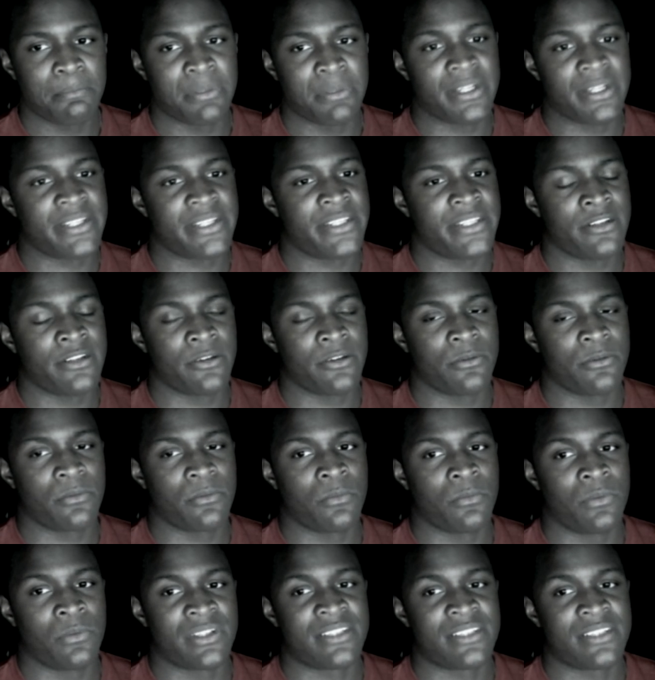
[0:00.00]
But, you know,
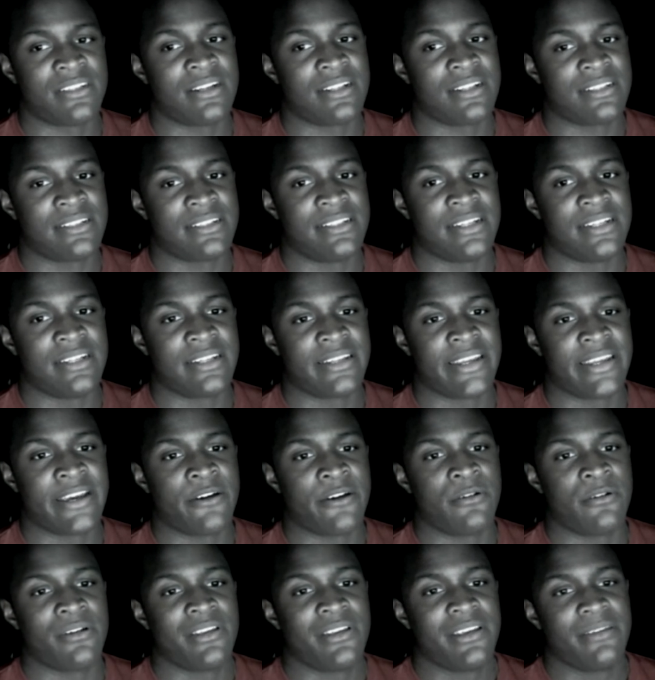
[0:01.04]
what's done is done
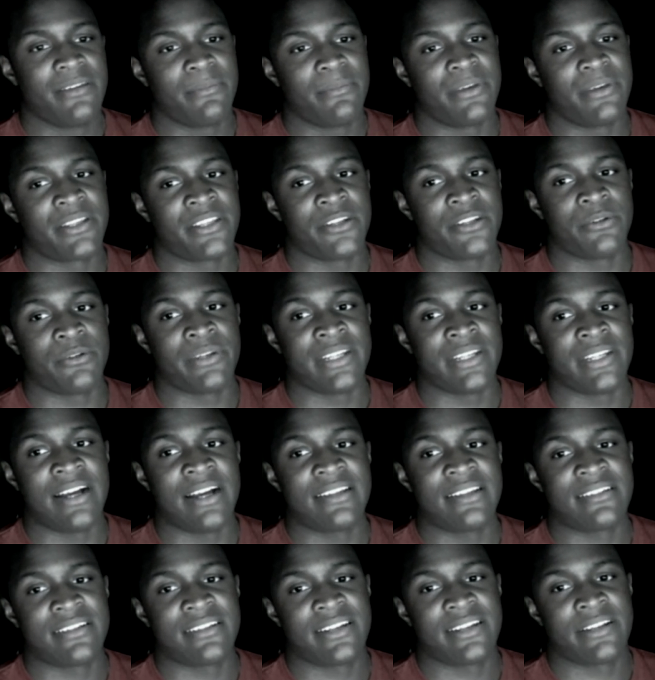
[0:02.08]
now. But, you know, in
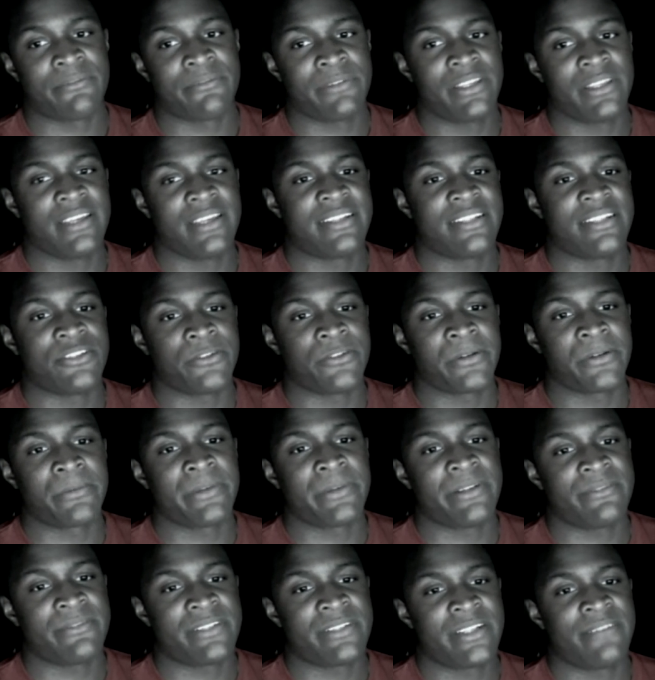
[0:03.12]
hindsight, I realized that during
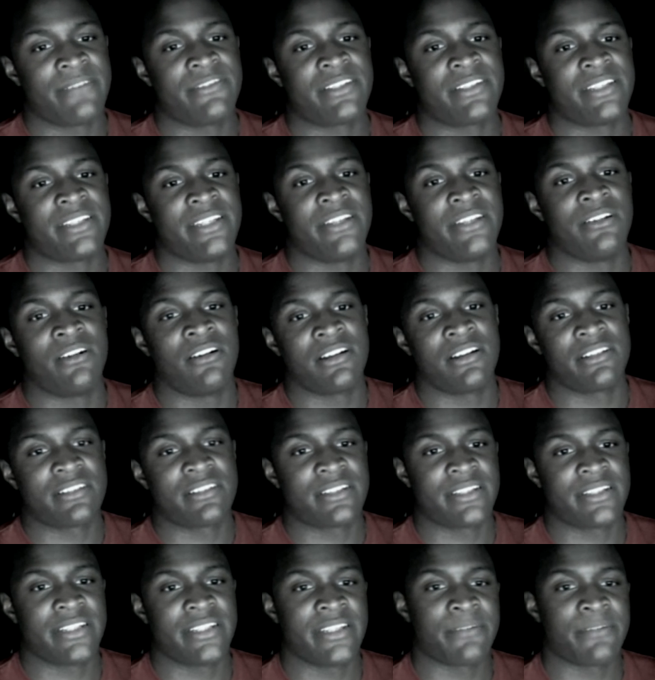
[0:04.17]
when I was 17,
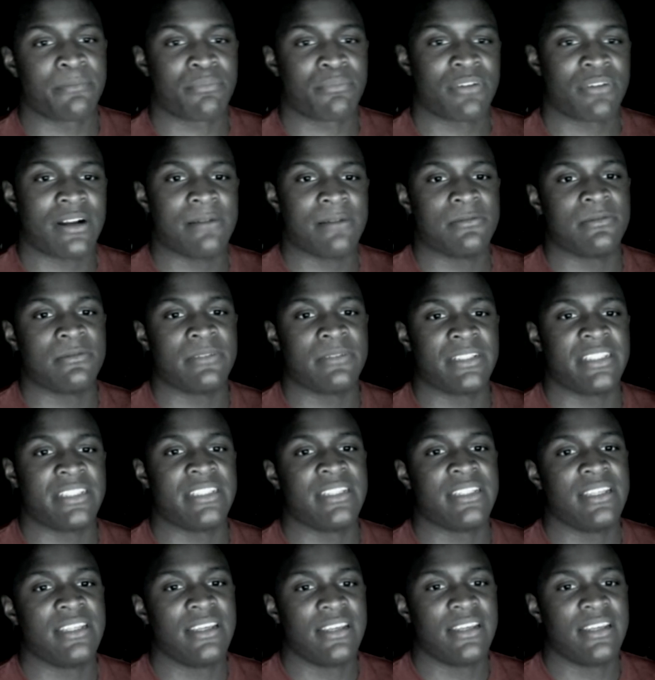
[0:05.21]
honestly, it probably,